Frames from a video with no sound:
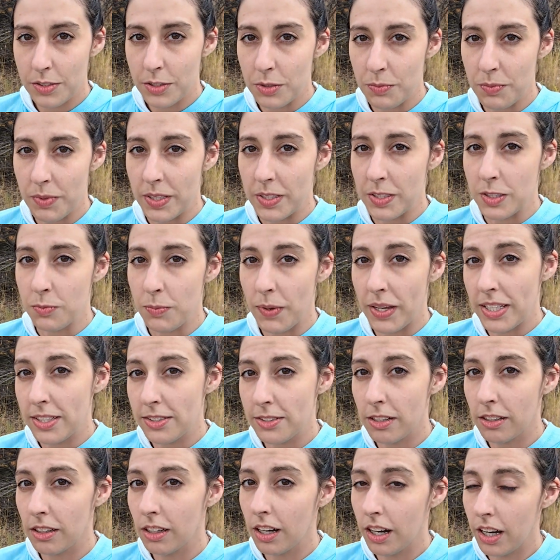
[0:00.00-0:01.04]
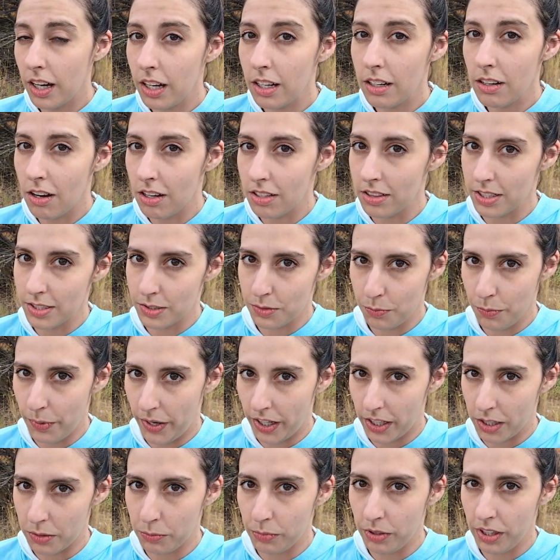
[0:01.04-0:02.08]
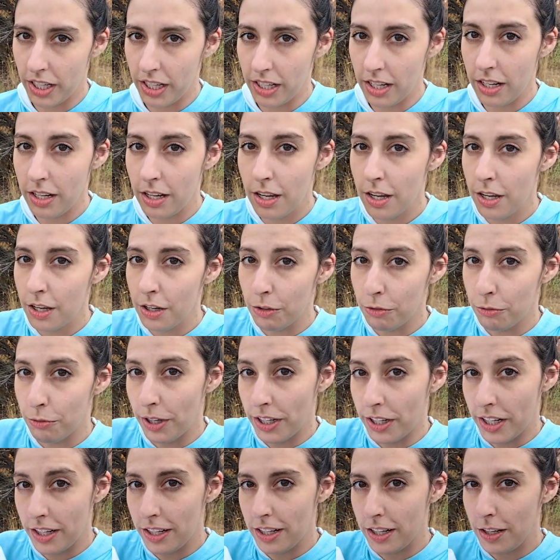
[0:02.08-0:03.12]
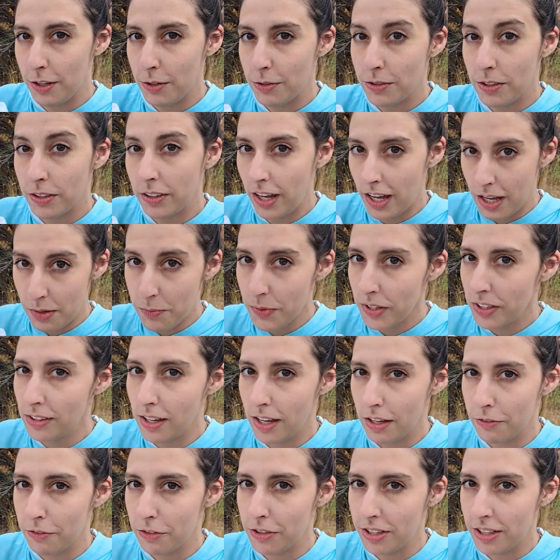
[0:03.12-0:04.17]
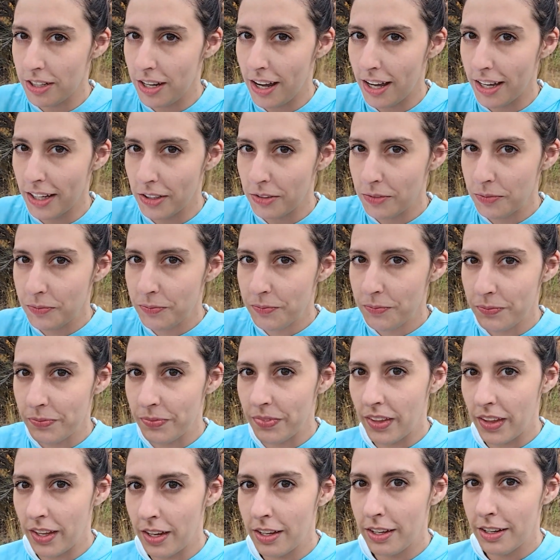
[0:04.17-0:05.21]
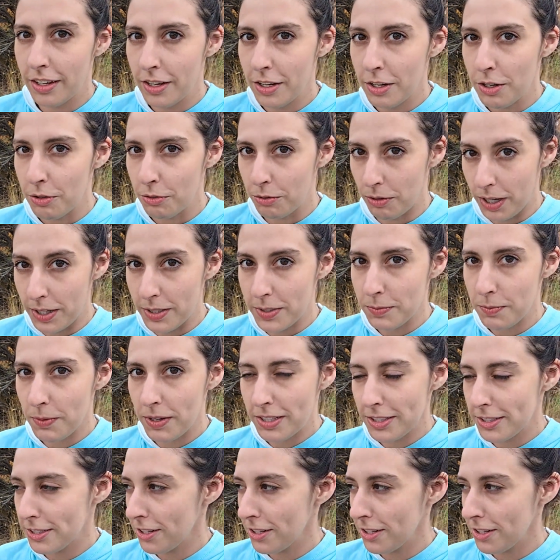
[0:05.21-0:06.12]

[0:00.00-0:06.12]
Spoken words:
It's me and Space Dog are here on this barren planet, ready to use our camping light for the night. Right, Space